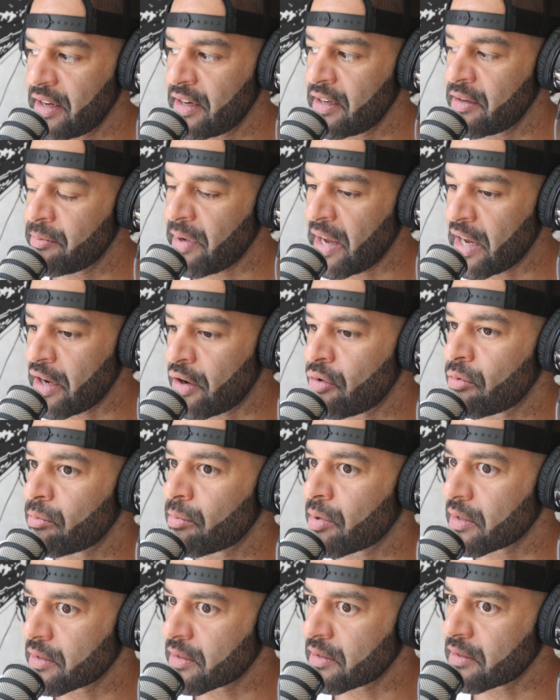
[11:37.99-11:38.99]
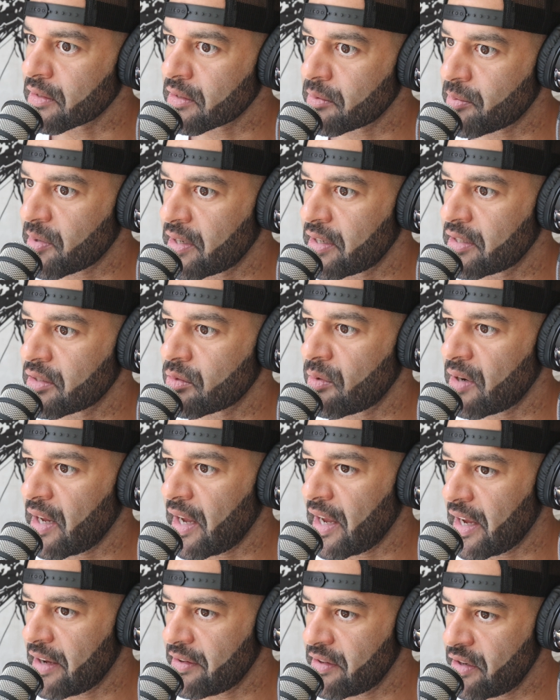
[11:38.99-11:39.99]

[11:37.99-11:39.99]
And in my own personal experience, what I